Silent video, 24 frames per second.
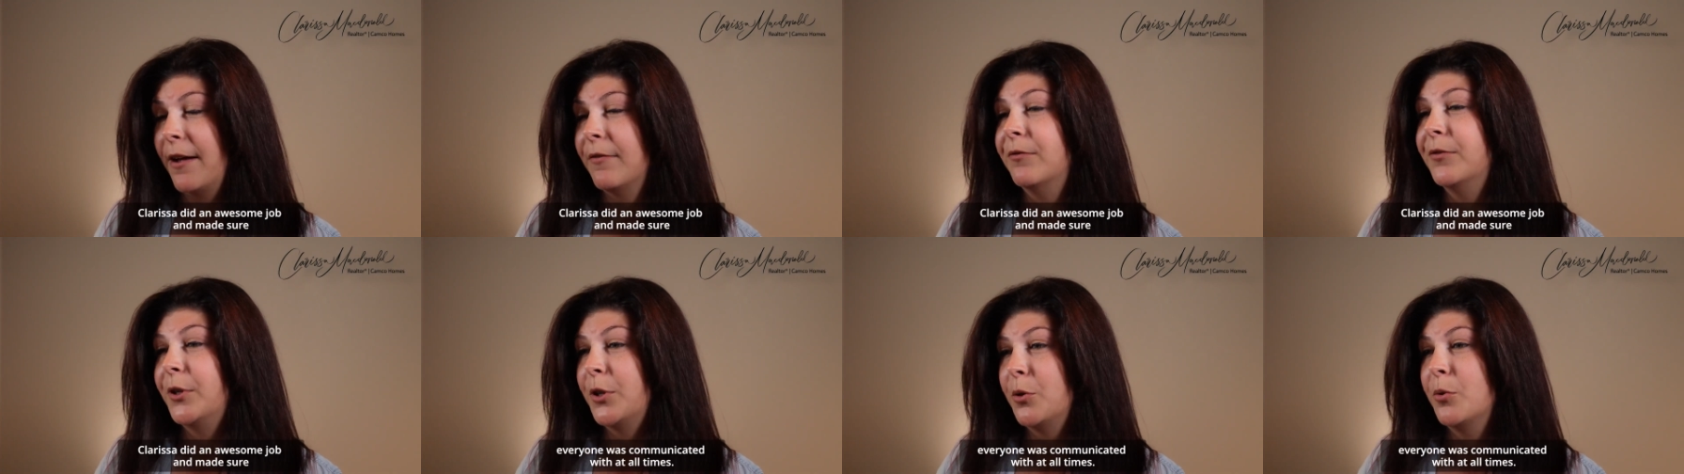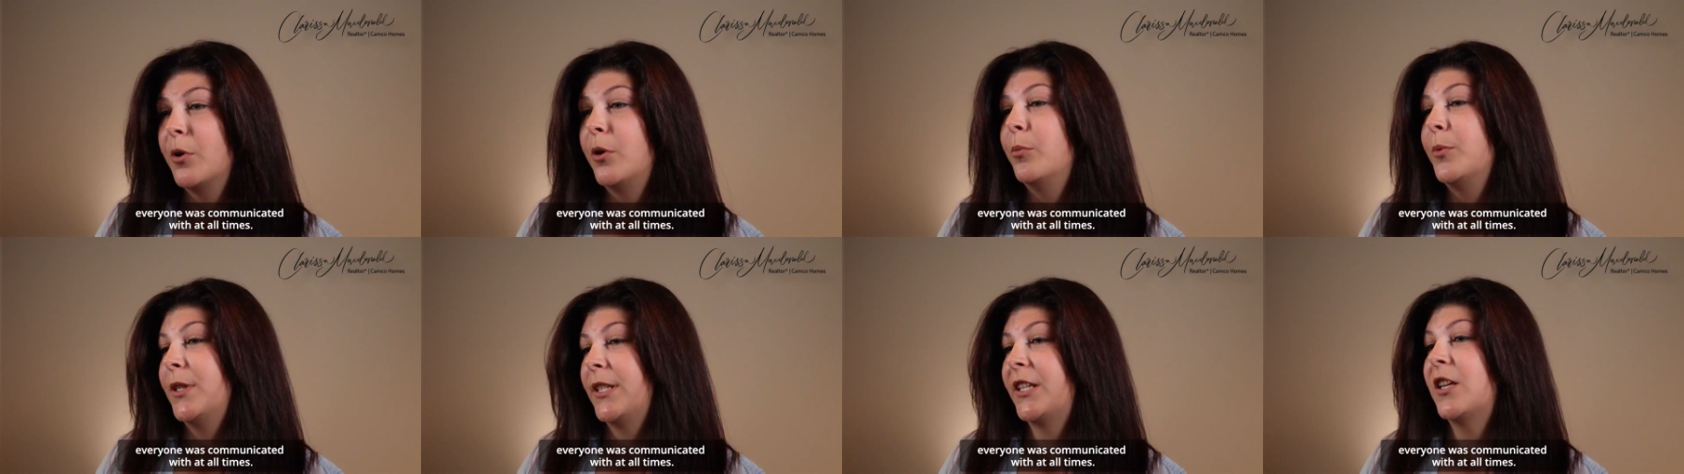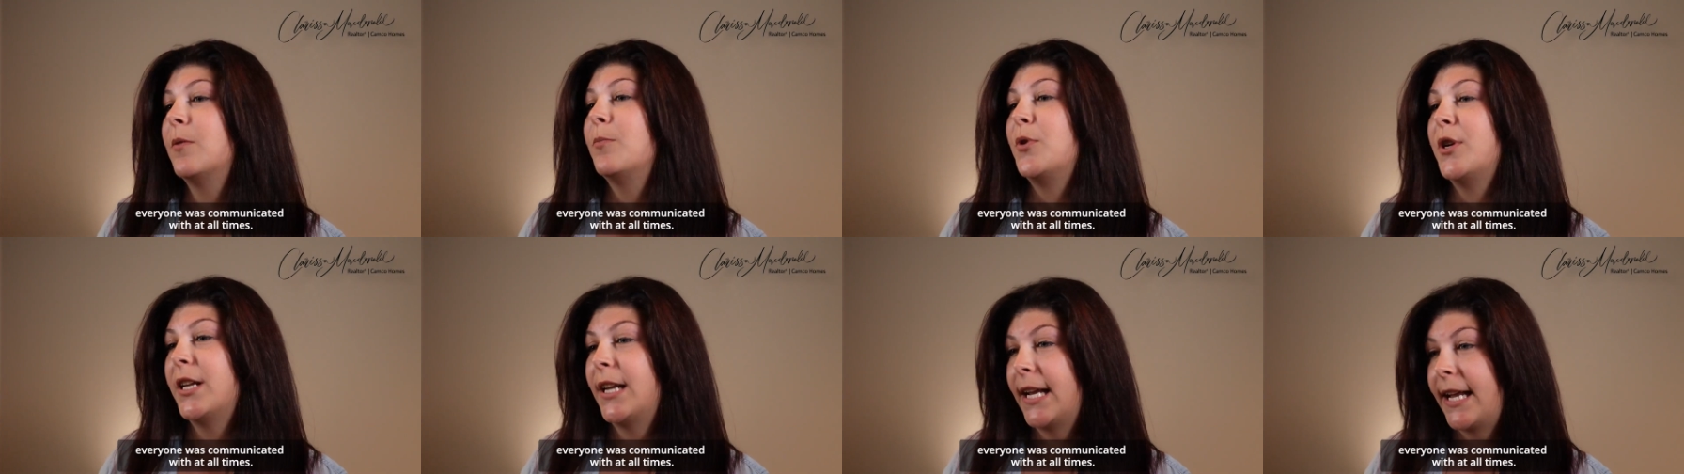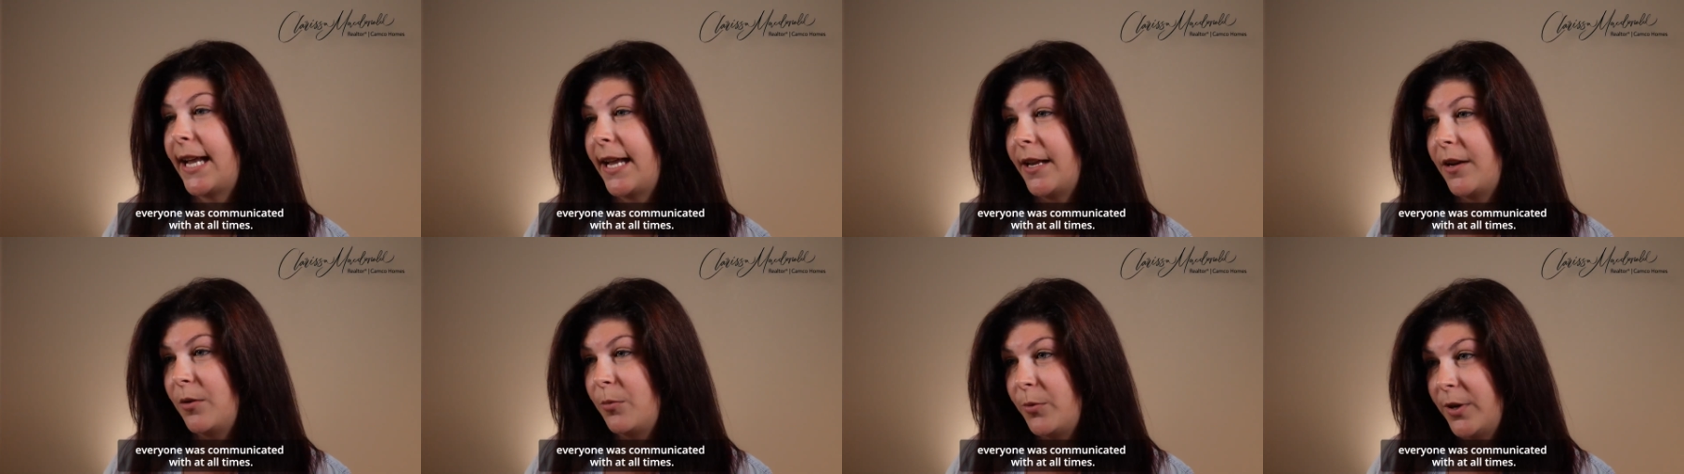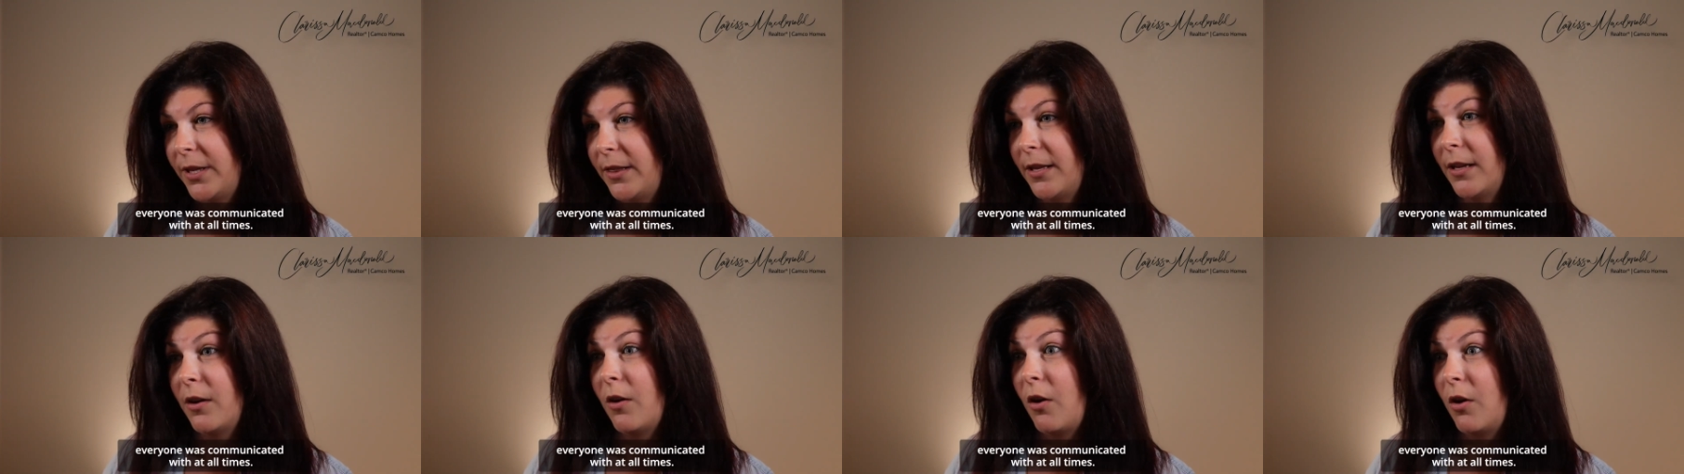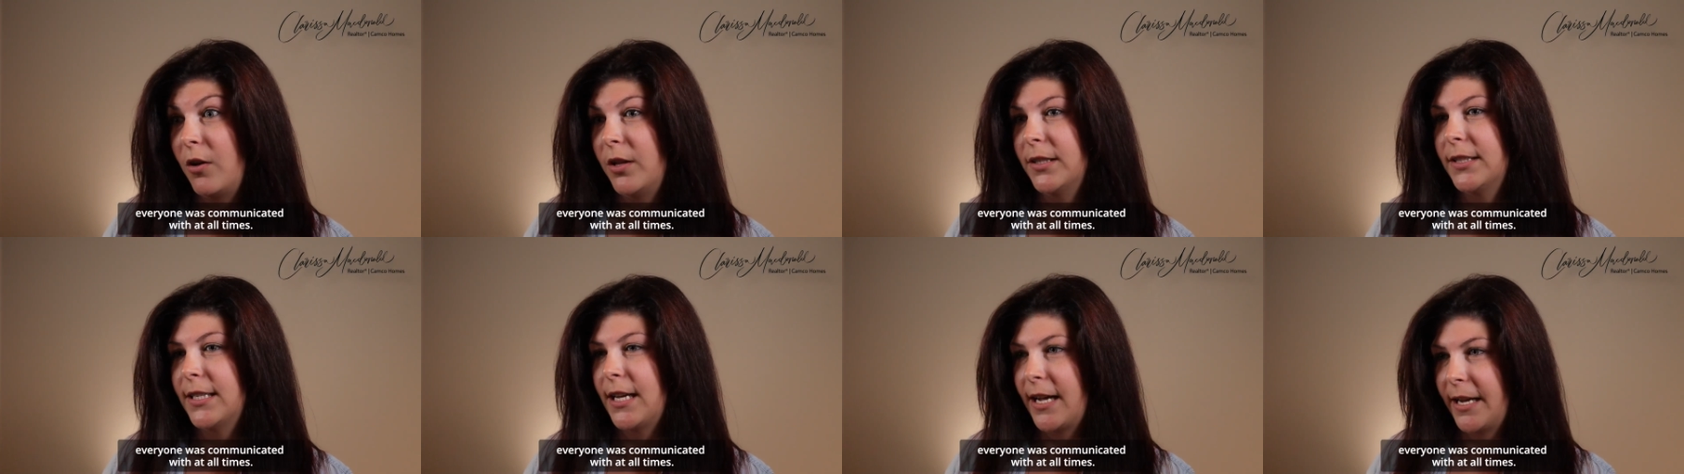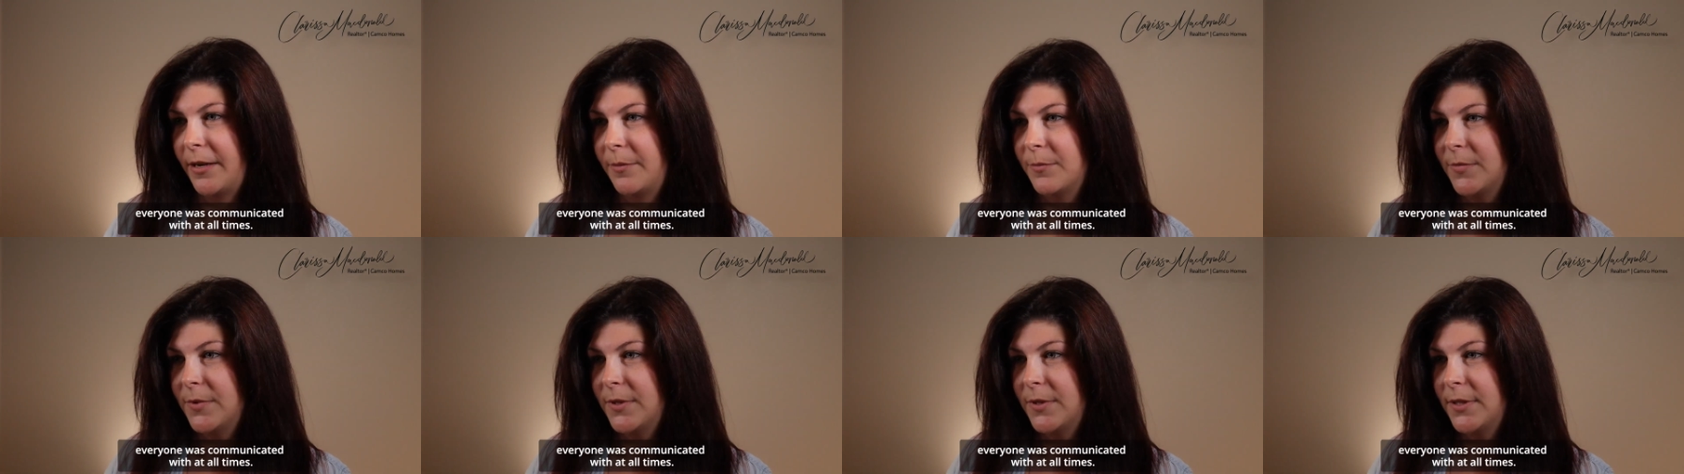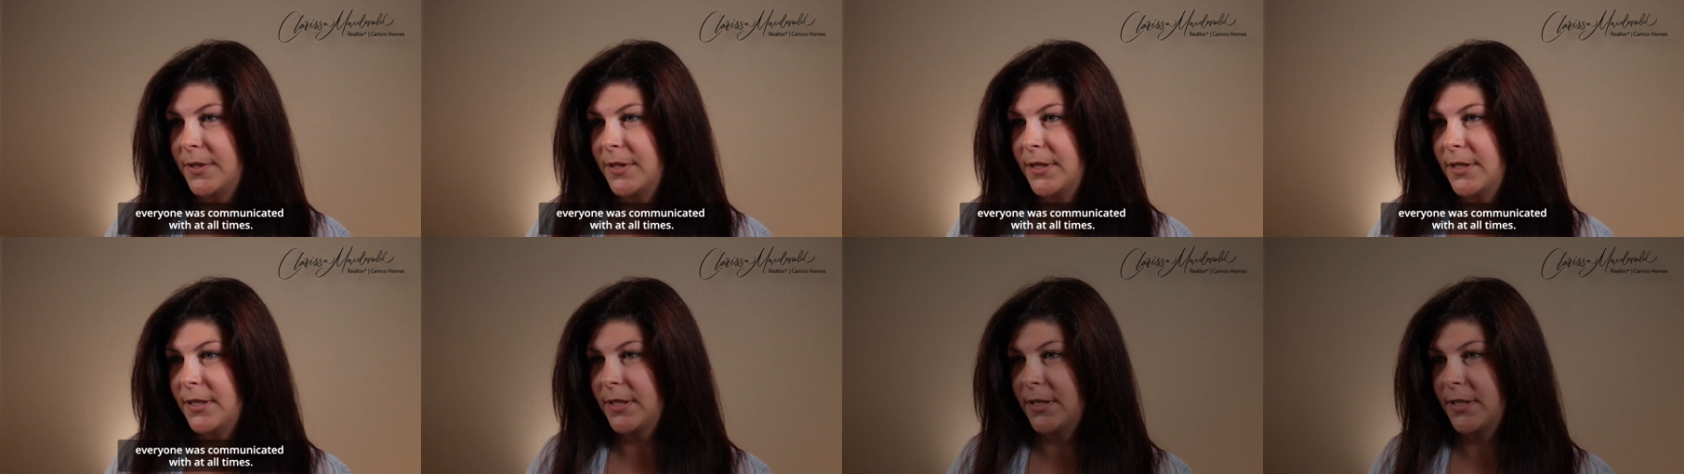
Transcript: everyone was communicated with at all times.